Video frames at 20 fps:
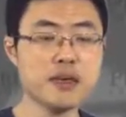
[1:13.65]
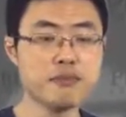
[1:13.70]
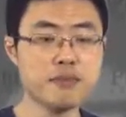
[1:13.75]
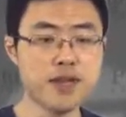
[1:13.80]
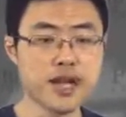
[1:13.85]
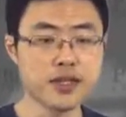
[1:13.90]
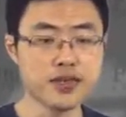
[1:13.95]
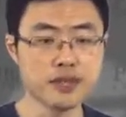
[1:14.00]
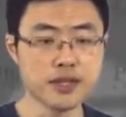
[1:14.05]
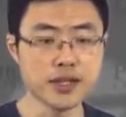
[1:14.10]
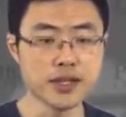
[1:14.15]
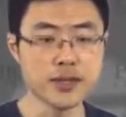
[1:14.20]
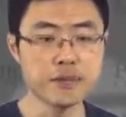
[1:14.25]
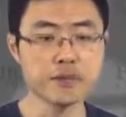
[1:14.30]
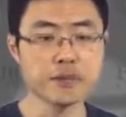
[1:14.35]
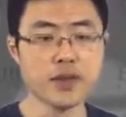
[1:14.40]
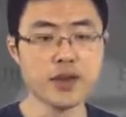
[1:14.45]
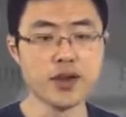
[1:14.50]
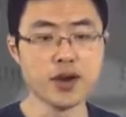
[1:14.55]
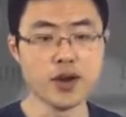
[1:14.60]
a metric
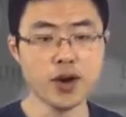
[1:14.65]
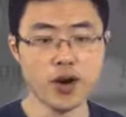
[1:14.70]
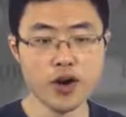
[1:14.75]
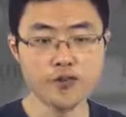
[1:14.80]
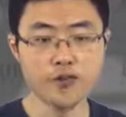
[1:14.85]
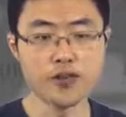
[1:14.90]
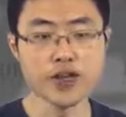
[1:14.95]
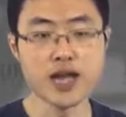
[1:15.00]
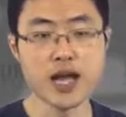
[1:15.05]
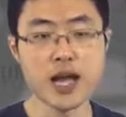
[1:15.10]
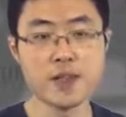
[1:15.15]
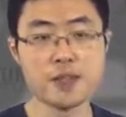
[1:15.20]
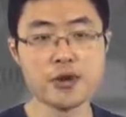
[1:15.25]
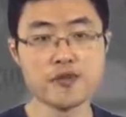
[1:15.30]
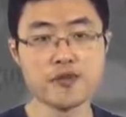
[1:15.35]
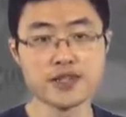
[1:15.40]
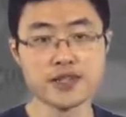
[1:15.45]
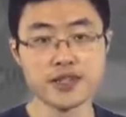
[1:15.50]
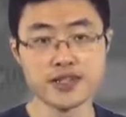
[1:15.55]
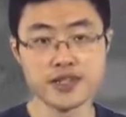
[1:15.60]
of the
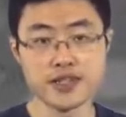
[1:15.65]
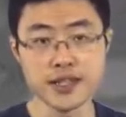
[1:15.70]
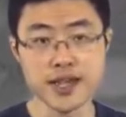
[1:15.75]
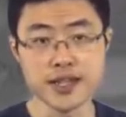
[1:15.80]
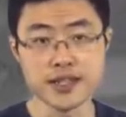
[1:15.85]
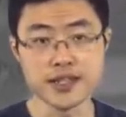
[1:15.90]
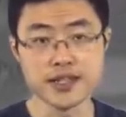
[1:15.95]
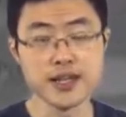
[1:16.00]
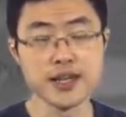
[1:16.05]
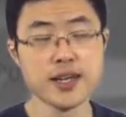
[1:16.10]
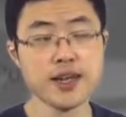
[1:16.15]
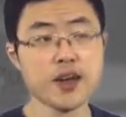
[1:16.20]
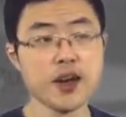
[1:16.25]
hypothesis set,